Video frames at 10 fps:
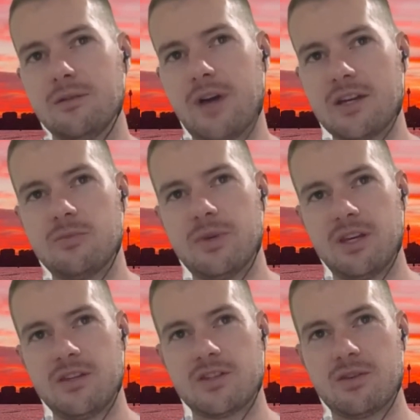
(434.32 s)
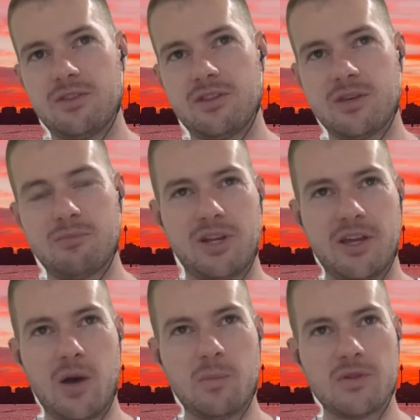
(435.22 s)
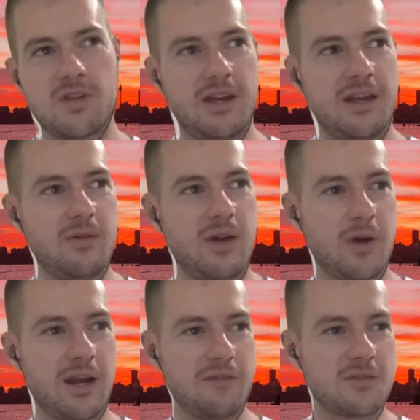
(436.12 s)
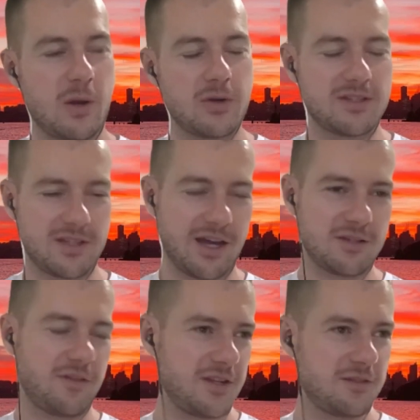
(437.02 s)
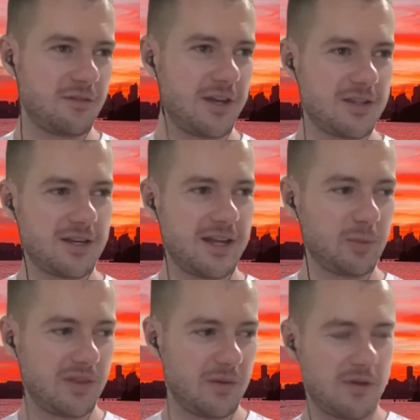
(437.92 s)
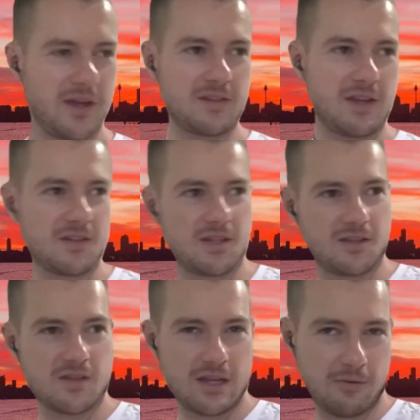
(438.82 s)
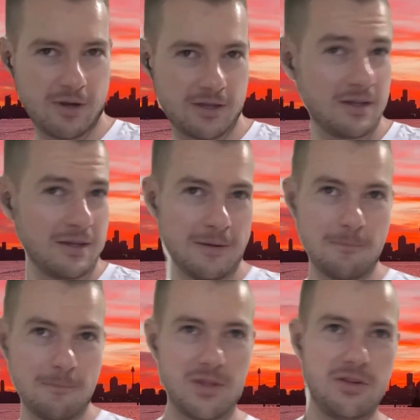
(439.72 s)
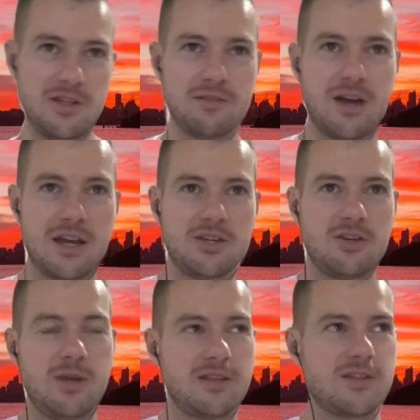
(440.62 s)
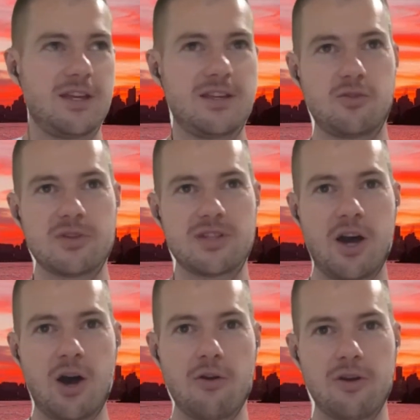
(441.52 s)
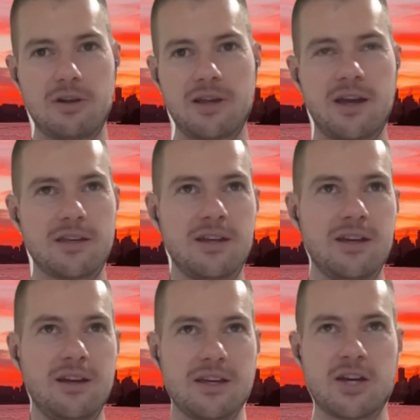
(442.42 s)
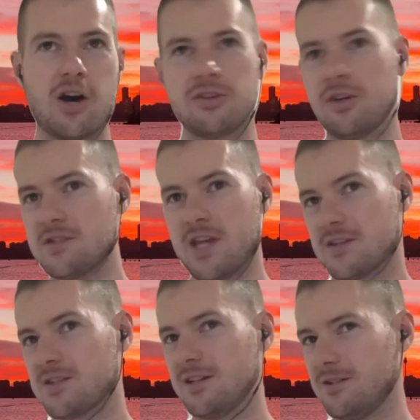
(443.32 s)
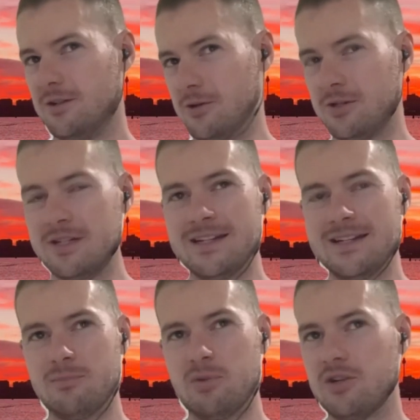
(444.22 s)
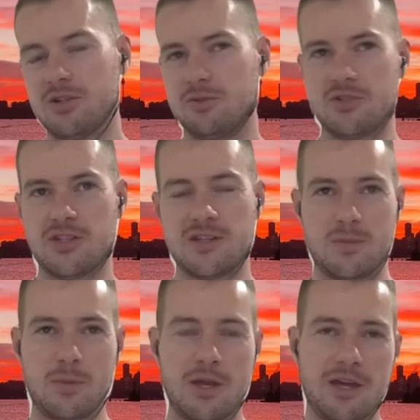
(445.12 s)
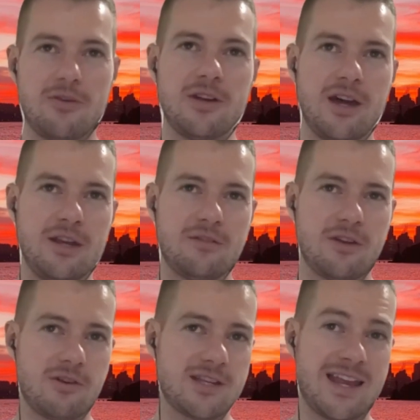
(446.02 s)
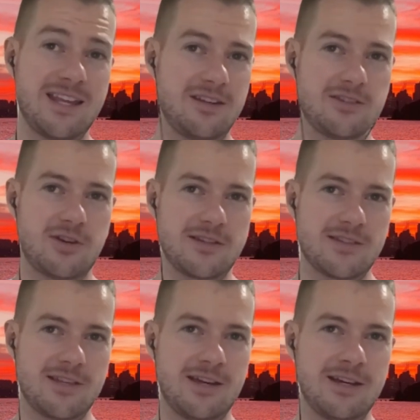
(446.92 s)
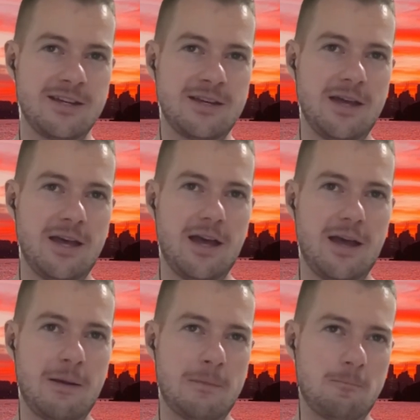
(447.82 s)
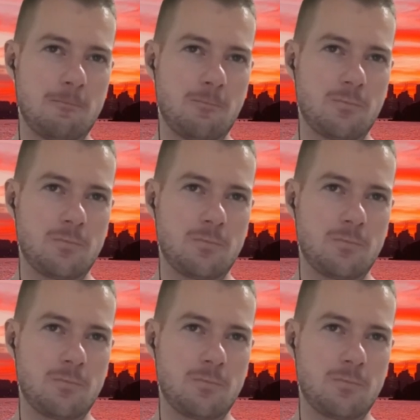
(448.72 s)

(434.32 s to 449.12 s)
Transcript: vacuuming is com- the complete opposite. And and when I've spoken to guys face to face and helping them with their texting and saying, right, you need to vacuum, it's it's almost like horror. Like I I can't not text her, or but she'll just disappear. And and if there is any interest there, um,